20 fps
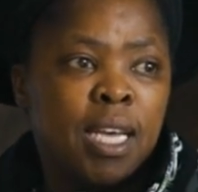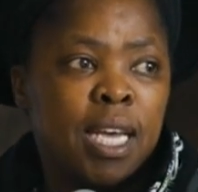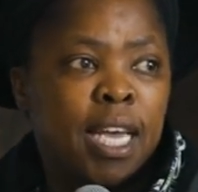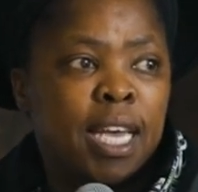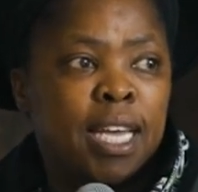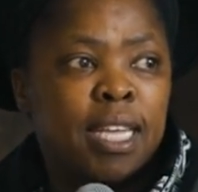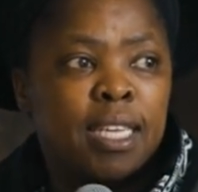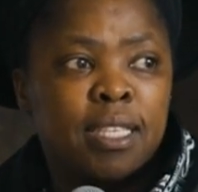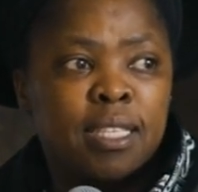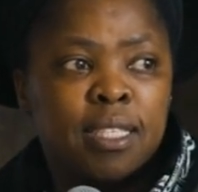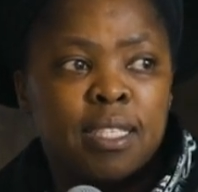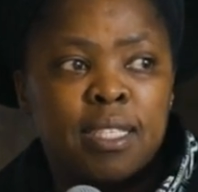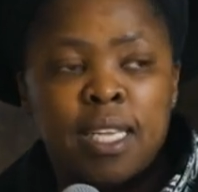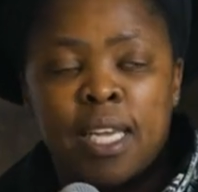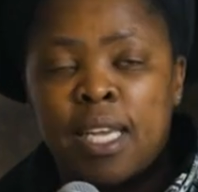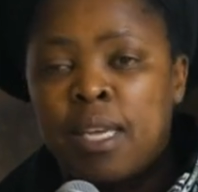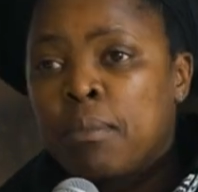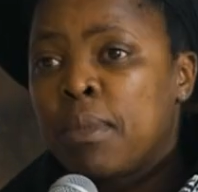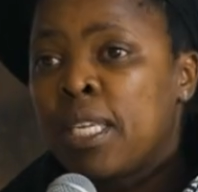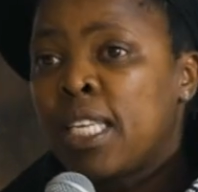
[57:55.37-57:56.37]
and
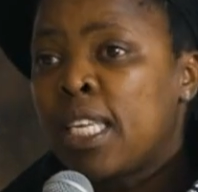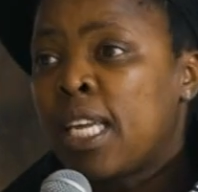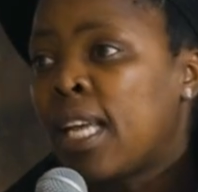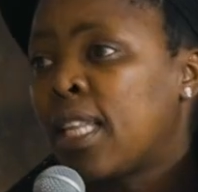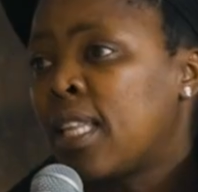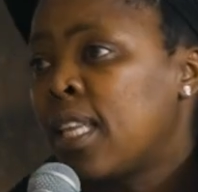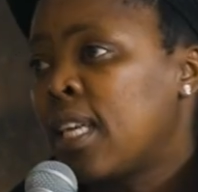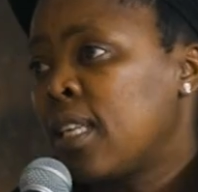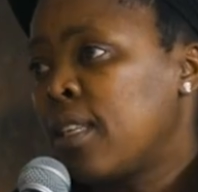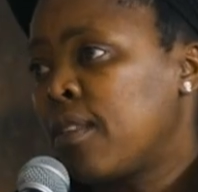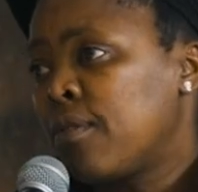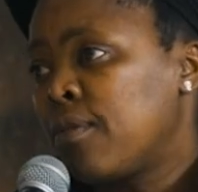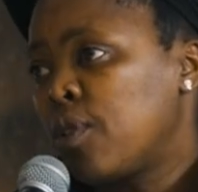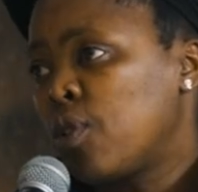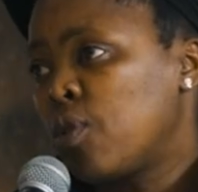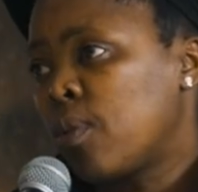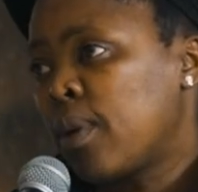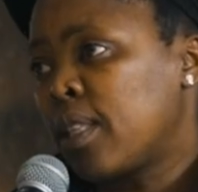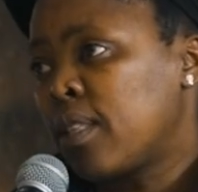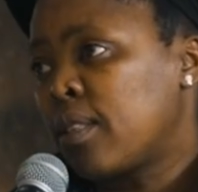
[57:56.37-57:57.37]
many other
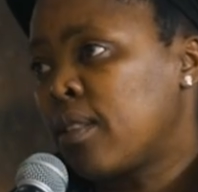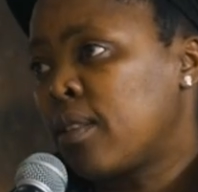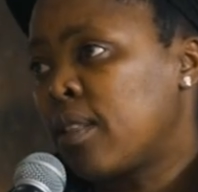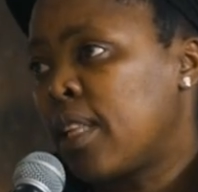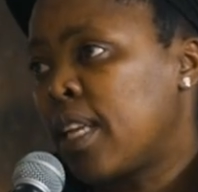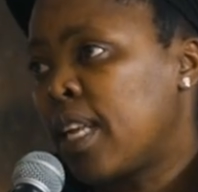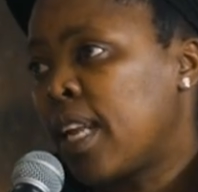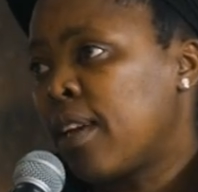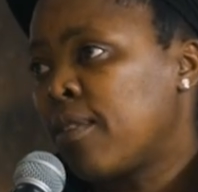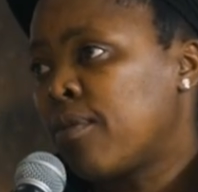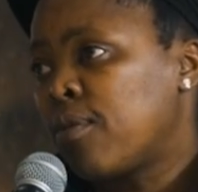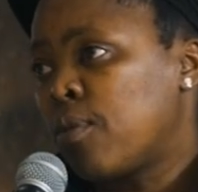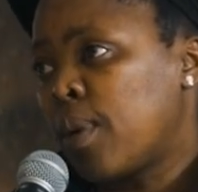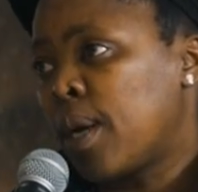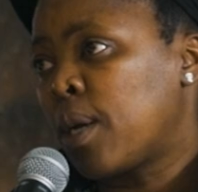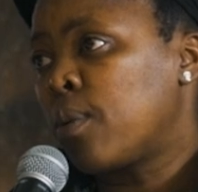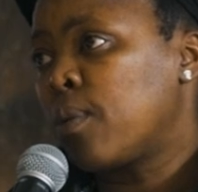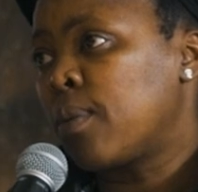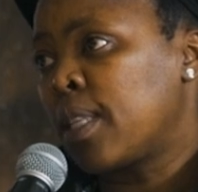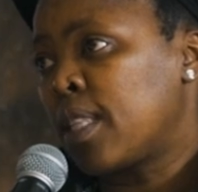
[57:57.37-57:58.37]
individuals that I've
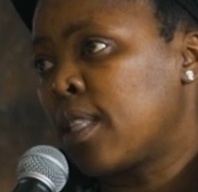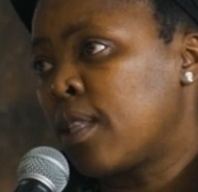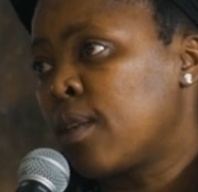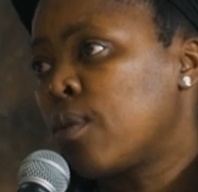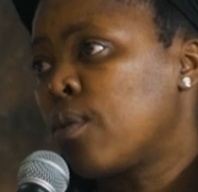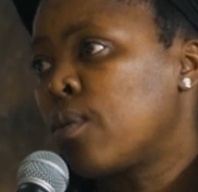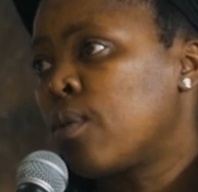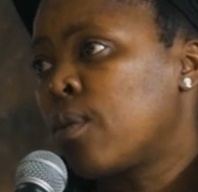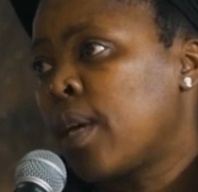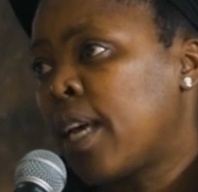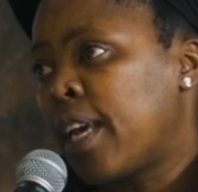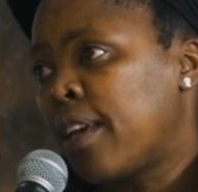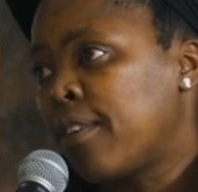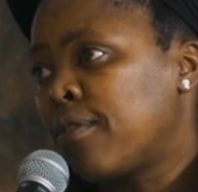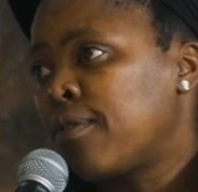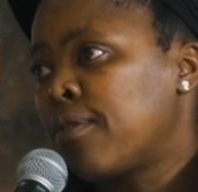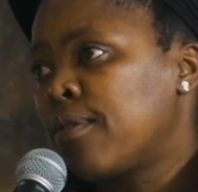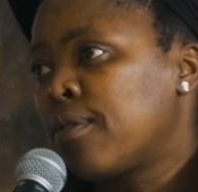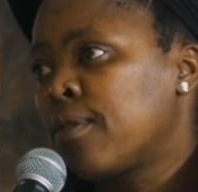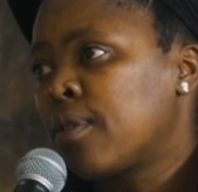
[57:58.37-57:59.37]
worked with who
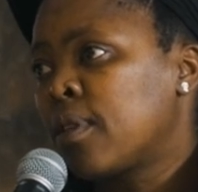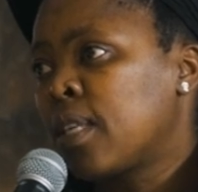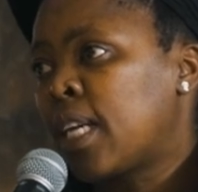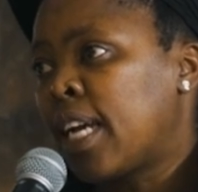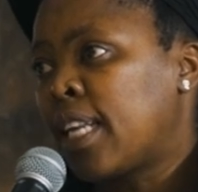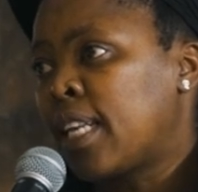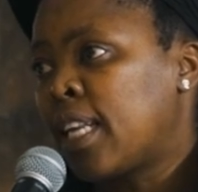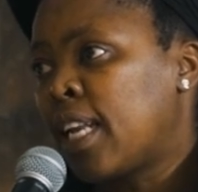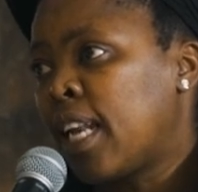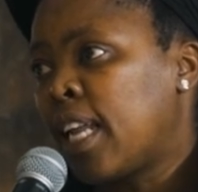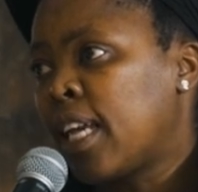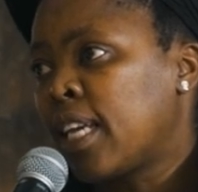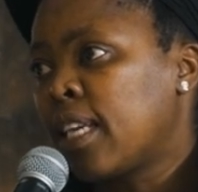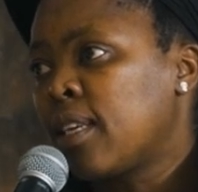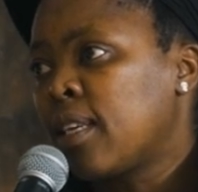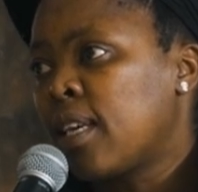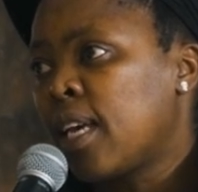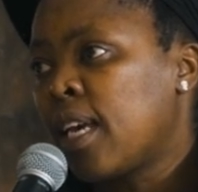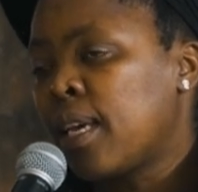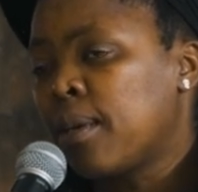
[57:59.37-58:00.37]
have kind of
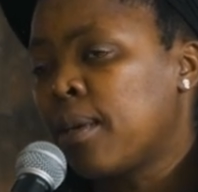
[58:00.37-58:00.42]
like